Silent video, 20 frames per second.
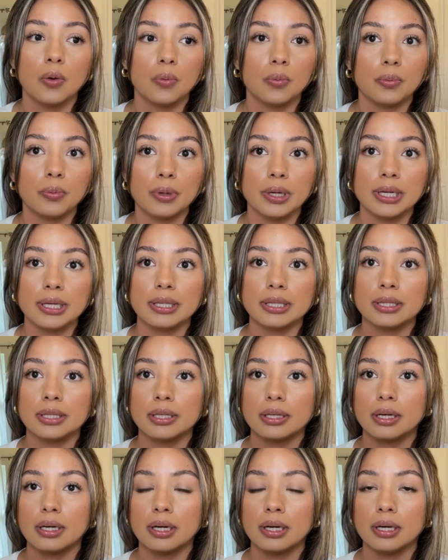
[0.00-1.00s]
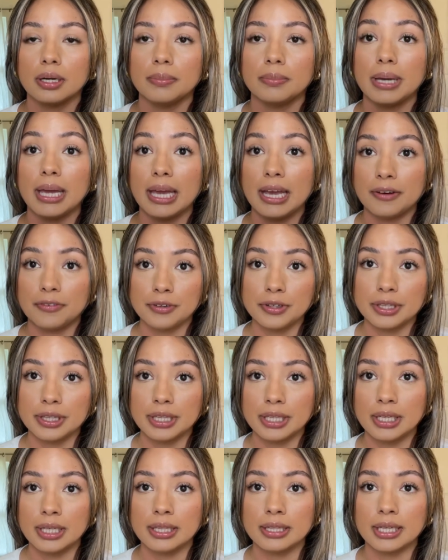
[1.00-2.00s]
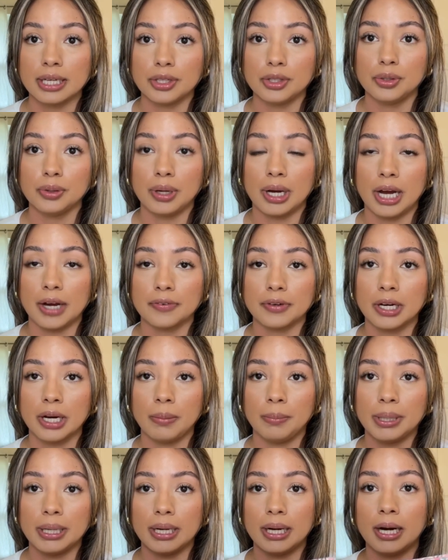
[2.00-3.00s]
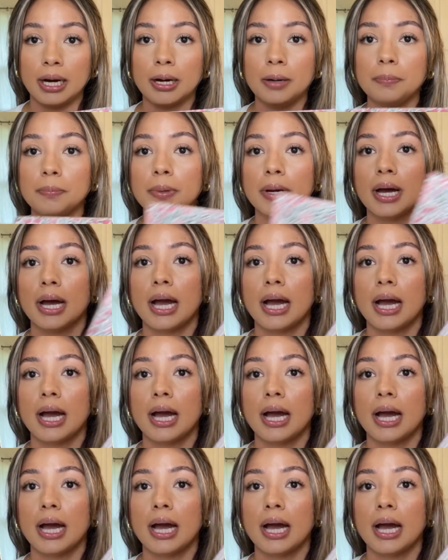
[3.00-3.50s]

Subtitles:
with everything that you have coming up.